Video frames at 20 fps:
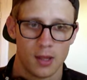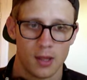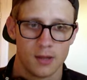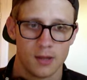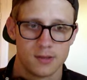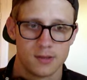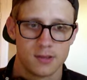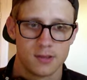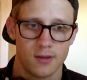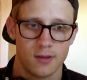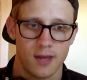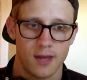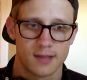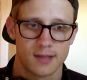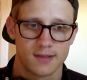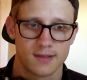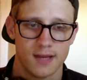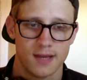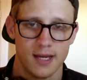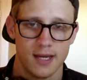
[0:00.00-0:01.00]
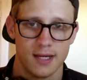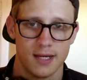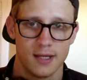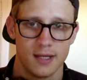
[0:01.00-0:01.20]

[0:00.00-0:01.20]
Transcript: So that's that.